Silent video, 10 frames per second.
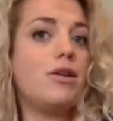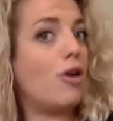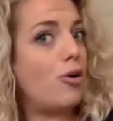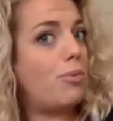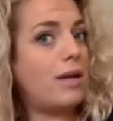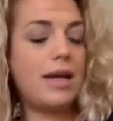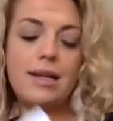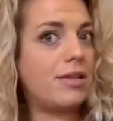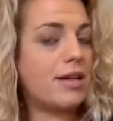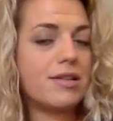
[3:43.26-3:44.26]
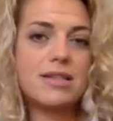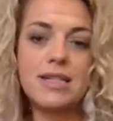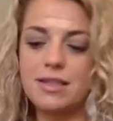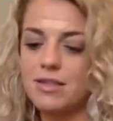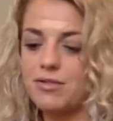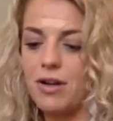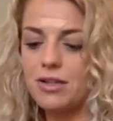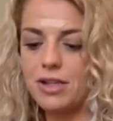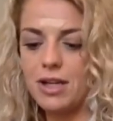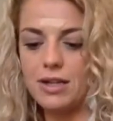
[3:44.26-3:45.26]
you open it, there's this
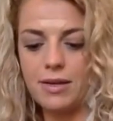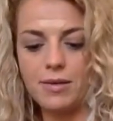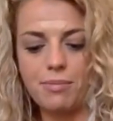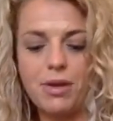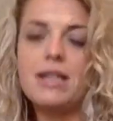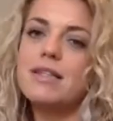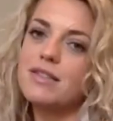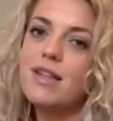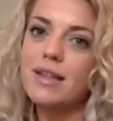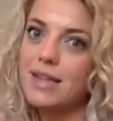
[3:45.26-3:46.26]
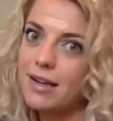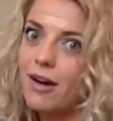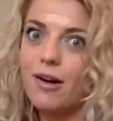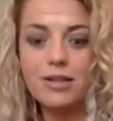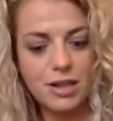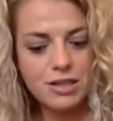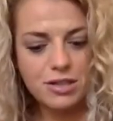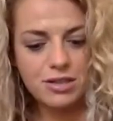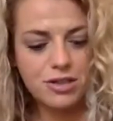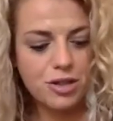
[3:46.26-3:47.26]
instruction, but it's not that hard. I
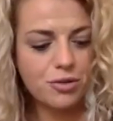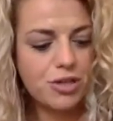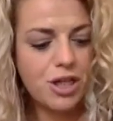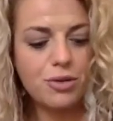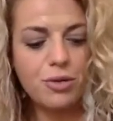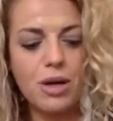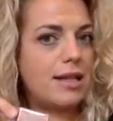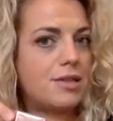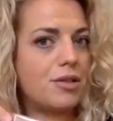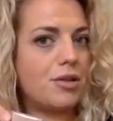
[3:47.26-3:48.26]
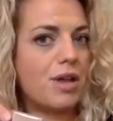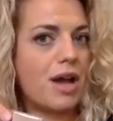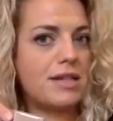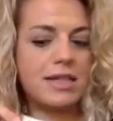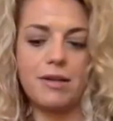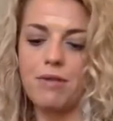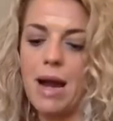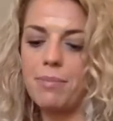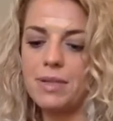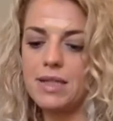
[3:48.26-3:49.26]
just showed you. It's all nicely
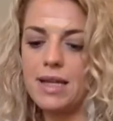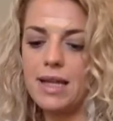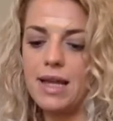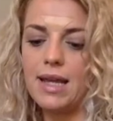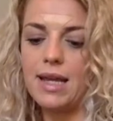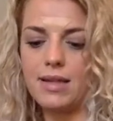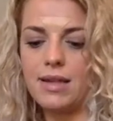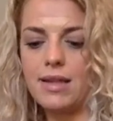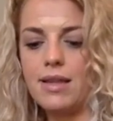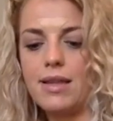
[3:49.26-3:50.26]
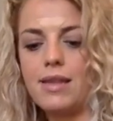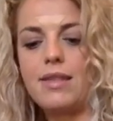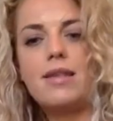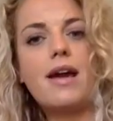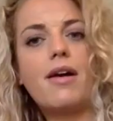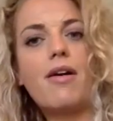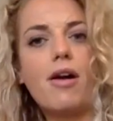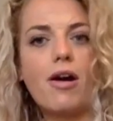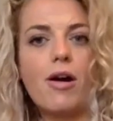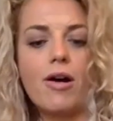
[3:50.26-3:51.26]
wrapped. There
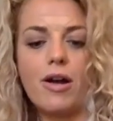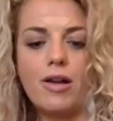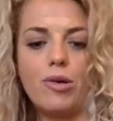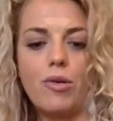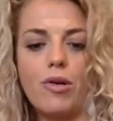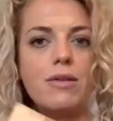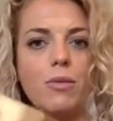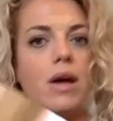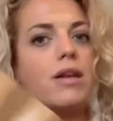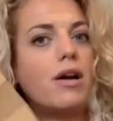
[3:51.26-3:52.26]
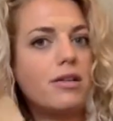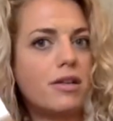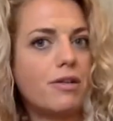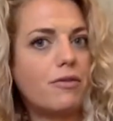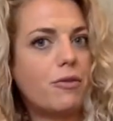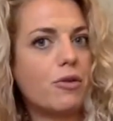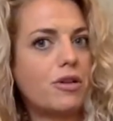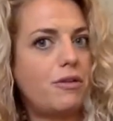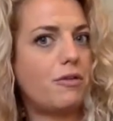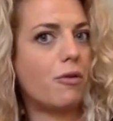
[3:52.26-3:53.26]
are your
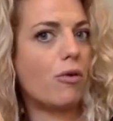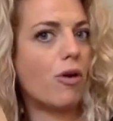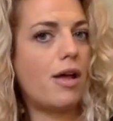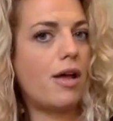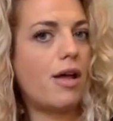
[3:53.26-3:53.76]
144